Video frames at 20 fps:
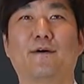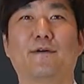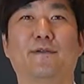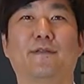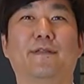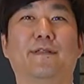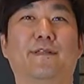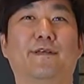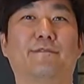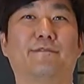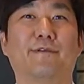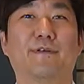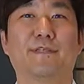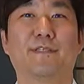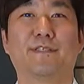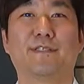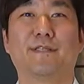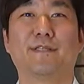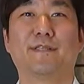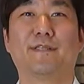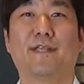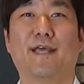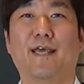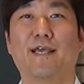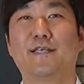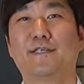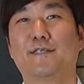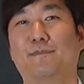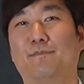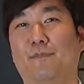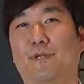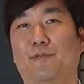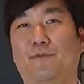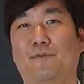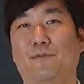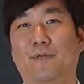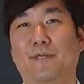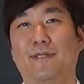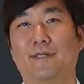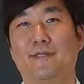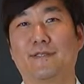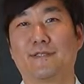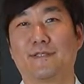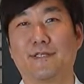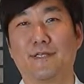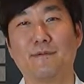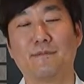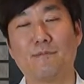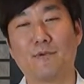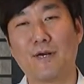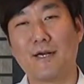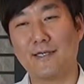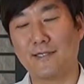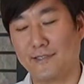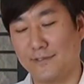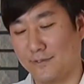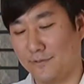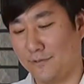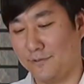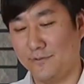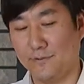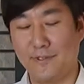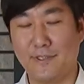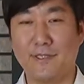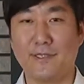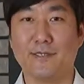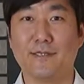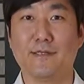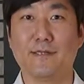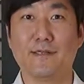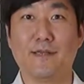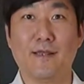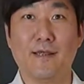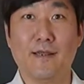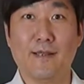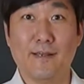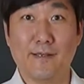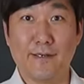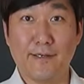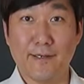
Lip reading: tell the difference in taste between steamed rice cooked in